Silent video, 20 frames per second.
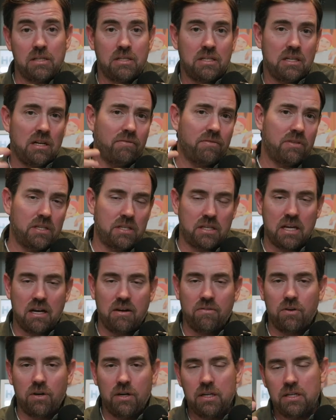
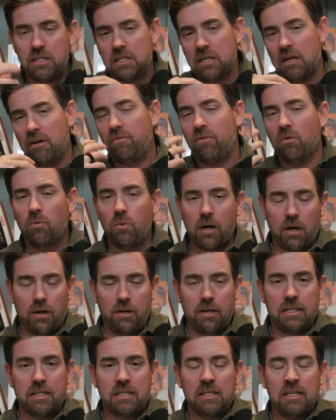self-discovery,
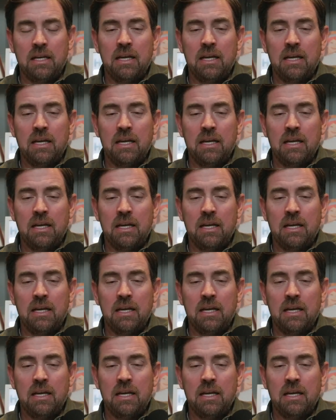self-awareness.